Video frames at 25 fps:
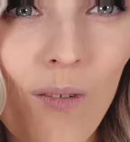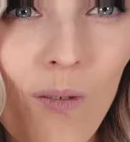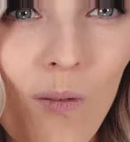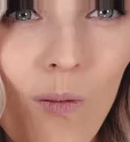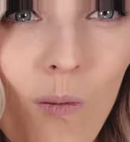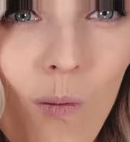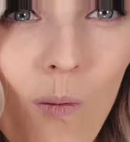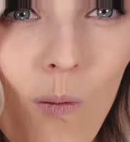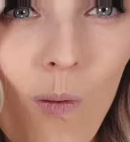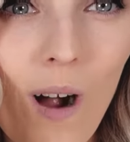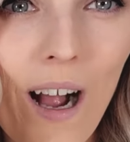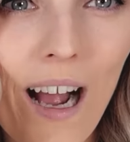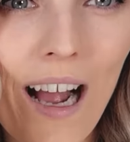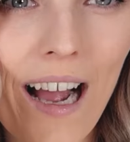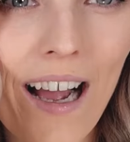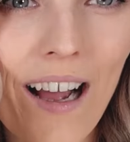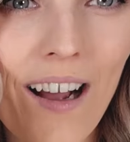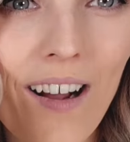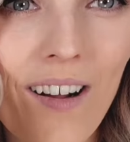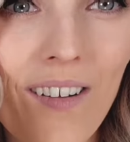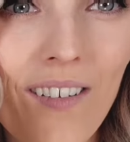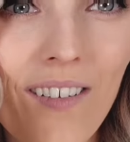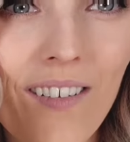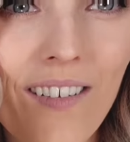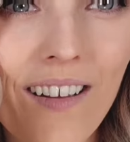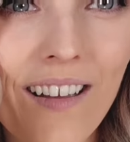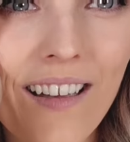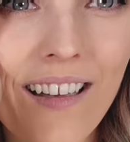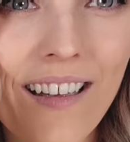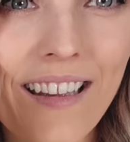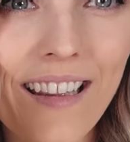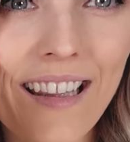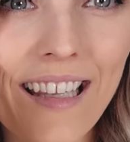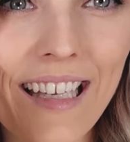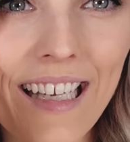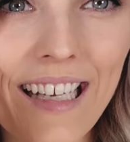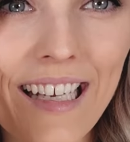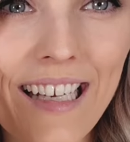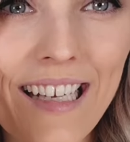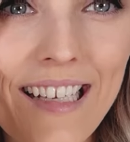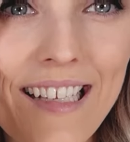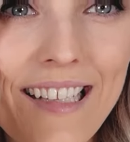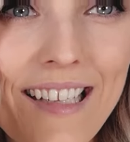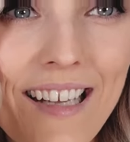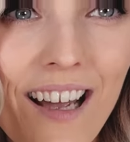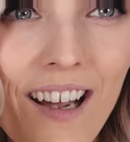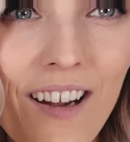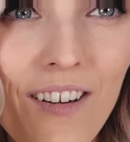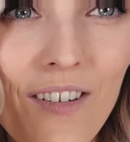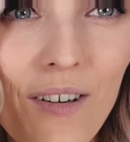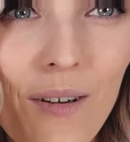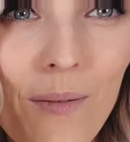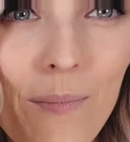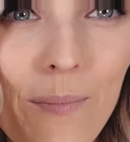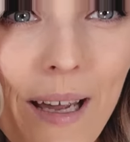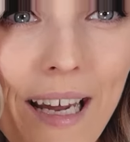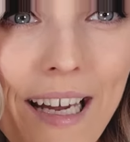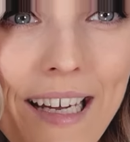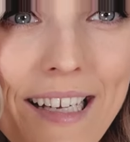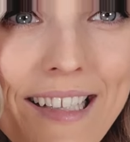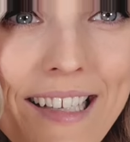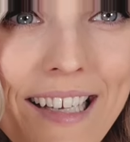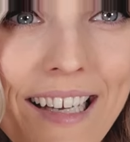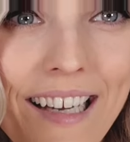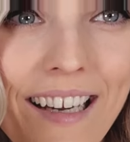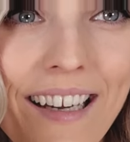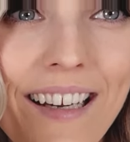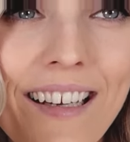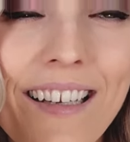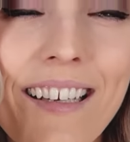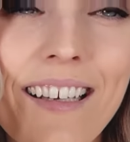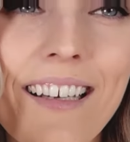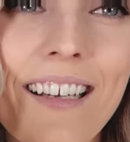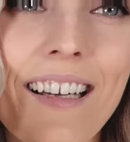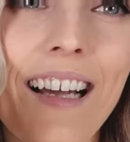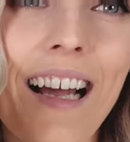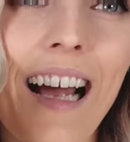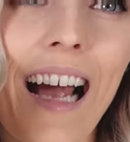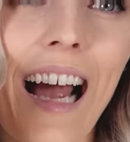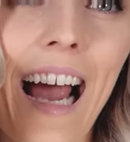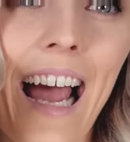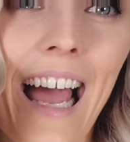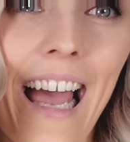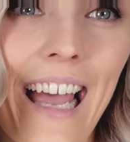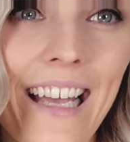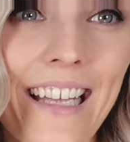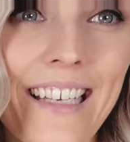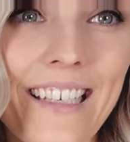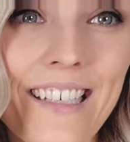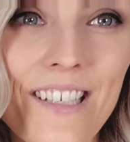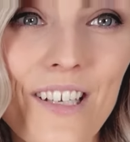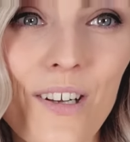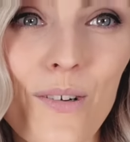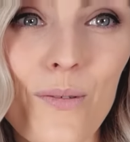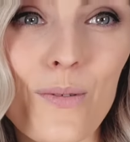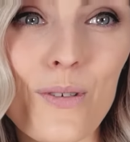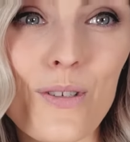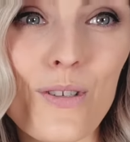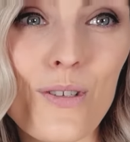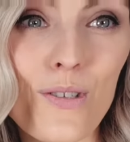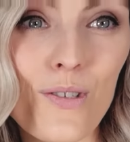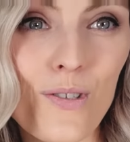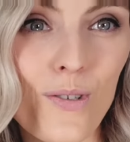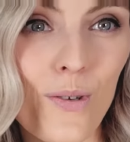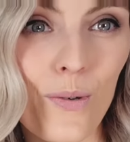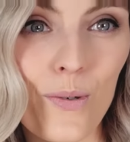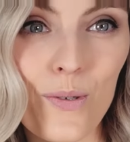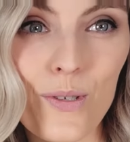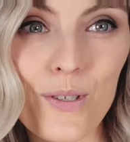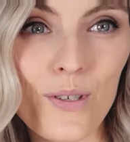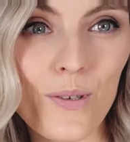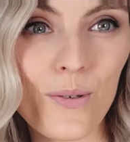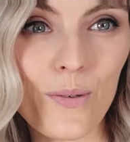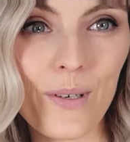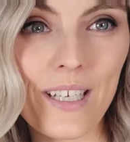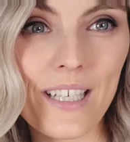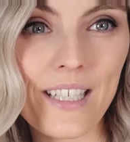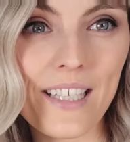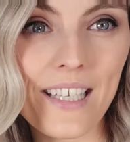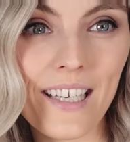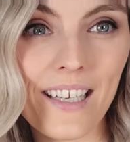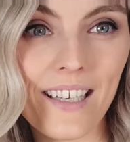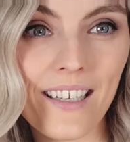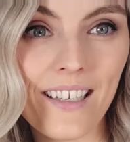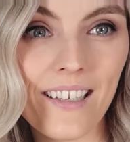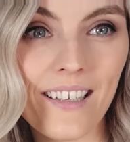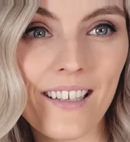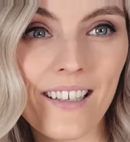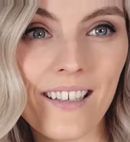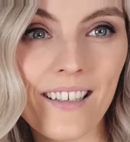Wow, these are amazing. And it was so easy.